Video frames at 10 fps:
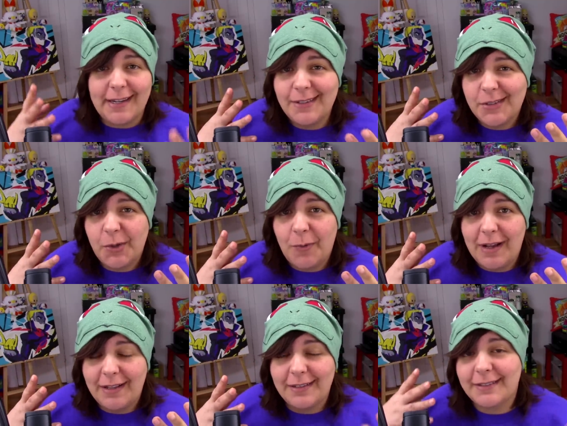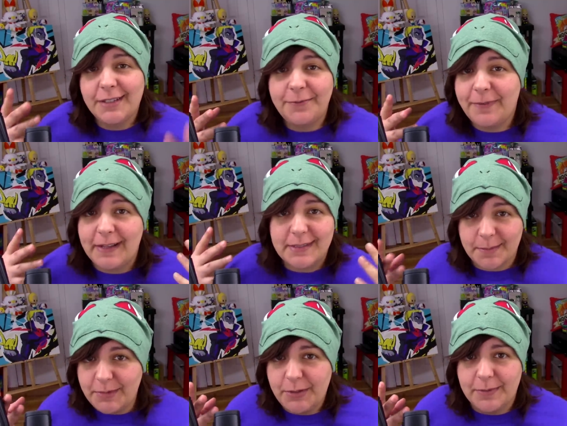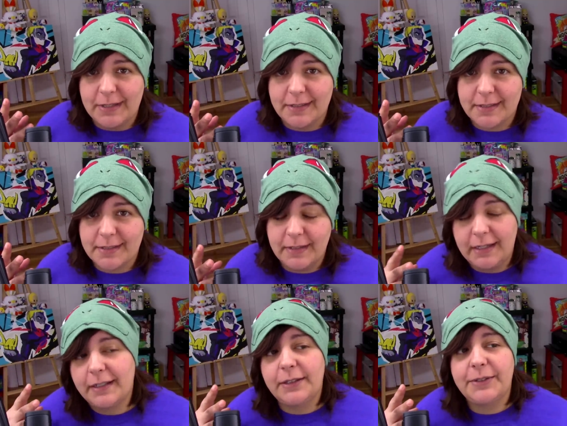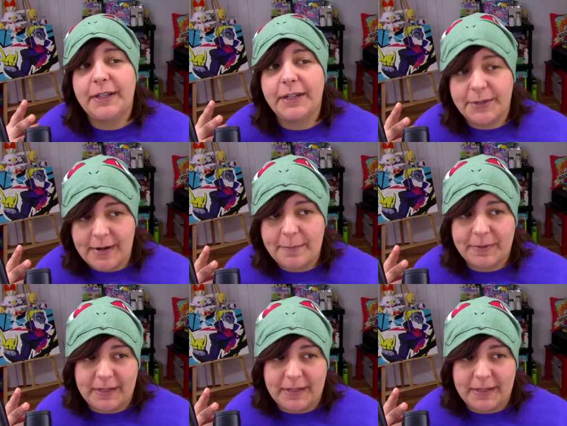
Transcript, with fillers: into the wild to find some new ones, including crap